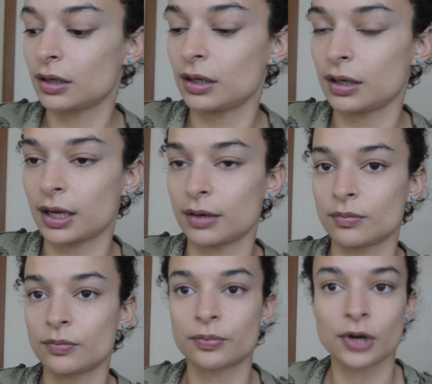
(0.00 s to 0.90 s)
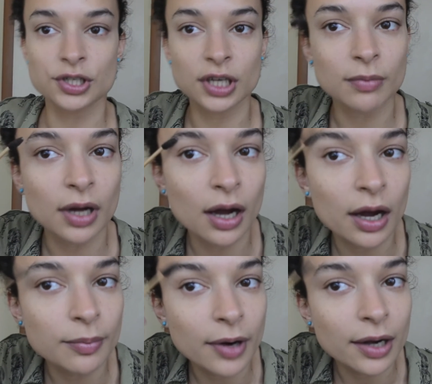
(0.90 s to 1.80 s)
and then brushing my
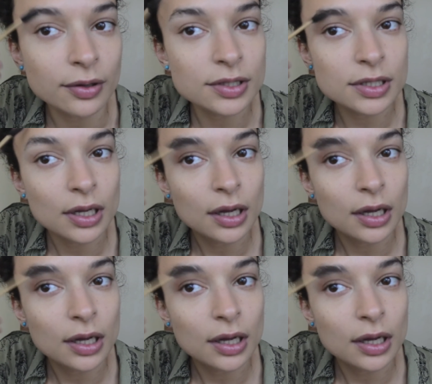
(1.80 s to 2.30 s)
eyebrows